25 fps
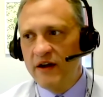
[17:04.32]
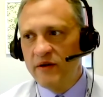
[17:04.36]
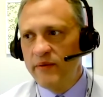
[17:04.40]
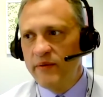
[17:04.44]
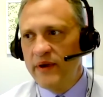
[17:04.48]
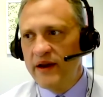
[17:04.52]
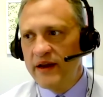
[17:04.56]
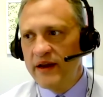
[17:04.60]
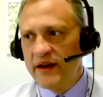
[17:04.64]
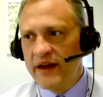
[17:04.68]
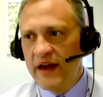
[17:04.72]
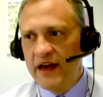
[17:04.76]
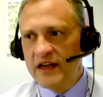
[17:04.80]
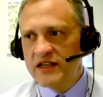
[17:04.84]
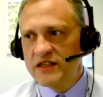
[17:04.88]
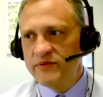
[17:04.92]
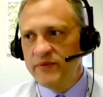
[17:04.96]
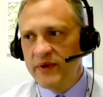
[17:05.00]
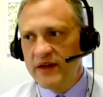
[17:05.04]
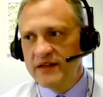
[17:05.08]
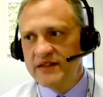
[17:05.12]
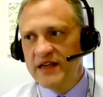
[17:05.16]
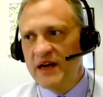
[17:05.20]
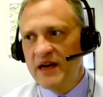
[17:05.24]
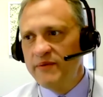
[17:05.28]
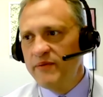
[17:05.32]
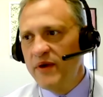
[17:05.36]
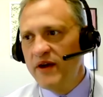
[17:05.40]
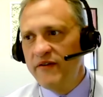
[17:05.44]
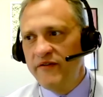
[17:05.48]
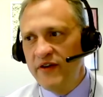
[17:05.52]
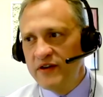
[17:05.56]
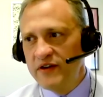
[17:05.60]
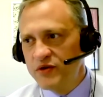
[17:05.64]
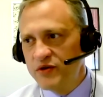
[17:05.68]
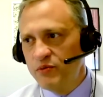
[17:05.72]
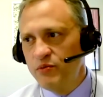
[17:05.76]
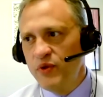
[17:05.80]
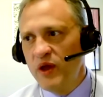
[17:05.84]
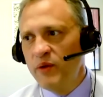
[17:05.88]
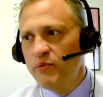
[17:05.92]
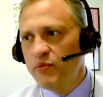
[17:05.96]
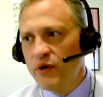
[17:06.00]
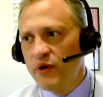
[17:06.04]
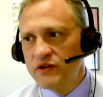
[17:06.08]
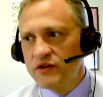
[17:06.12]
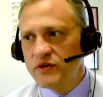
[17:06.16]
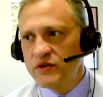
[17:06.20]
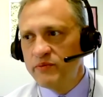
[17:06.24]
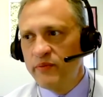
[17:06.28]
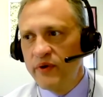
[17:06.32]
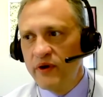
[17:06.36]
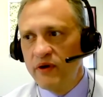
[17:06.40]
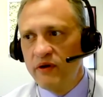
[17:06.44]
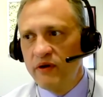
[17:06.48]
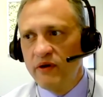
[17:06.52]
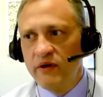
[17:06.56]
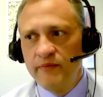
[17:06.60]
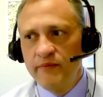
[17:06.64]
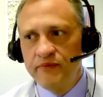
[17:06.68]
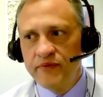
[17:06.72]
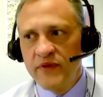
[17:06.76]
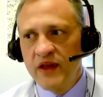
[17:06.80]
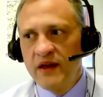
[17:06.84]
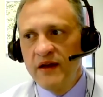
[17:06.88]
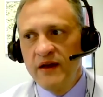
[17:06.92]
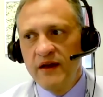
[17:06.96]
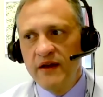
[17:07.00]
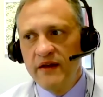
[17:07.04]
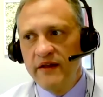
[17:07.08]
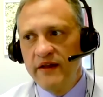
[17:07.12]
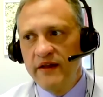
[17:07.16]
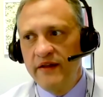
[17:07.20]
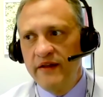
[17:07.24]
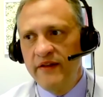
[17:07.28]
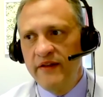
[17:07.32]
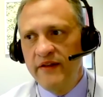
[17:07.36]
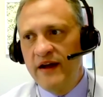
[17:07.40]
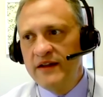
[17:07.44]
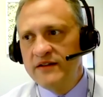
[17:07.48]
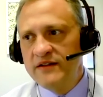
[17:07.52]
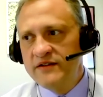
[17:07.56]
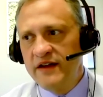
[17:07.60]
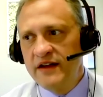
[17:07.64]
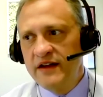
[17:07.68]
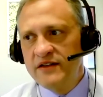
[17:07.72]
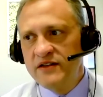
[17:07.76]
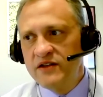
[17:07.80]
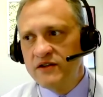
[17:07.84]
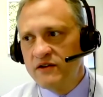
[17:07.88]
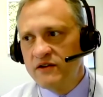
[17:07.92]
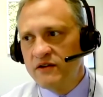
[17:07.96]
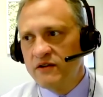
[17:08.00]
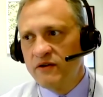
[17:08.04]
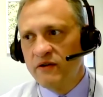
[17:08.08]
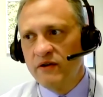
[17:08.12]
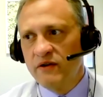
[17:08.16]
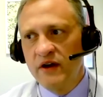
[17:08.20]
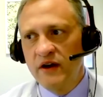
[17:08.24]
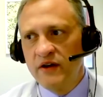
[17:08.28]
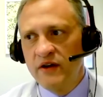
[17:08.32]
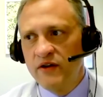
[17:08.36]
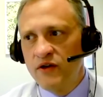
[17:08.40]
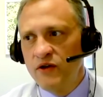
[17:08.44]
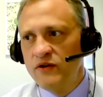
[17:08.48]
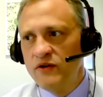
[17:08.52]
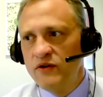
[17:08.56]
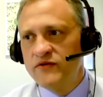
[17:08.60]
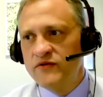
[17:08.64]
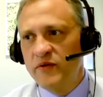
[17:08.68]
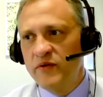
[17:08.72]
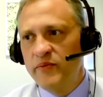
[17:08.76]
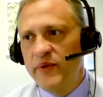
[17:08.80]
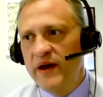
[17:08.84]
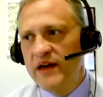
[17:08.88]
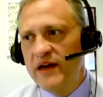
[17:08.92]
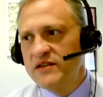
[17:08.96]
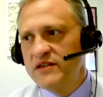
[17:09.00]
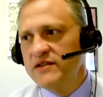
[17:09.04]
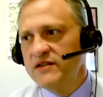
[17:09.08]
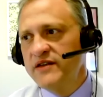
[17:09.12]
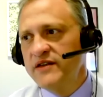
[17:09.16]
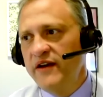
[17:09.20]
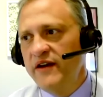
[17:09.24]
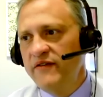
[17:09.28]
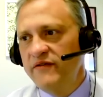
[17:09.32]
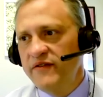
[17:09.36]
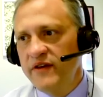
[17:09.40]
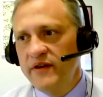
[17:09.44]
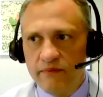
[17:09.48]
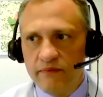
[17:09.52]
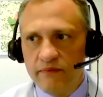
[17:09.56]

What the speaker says: medication because that might affect your blood pressure pill. That's huge for patient safety.